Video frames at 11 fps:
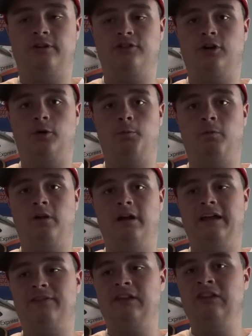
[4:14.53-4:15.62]
So,
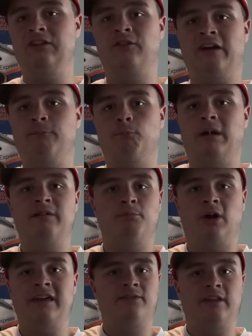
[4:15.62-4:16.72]
the
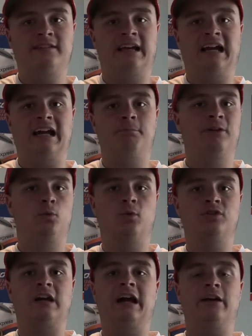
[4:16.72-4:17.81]
main things that happened
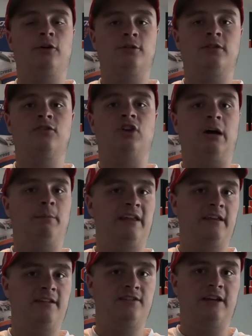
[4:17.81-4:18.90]
was Kyle Larson
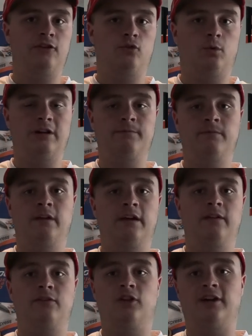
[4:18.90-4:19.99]
dominating stage one,
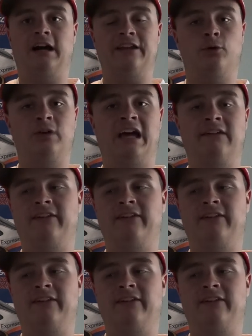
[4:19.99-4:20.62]
Logano's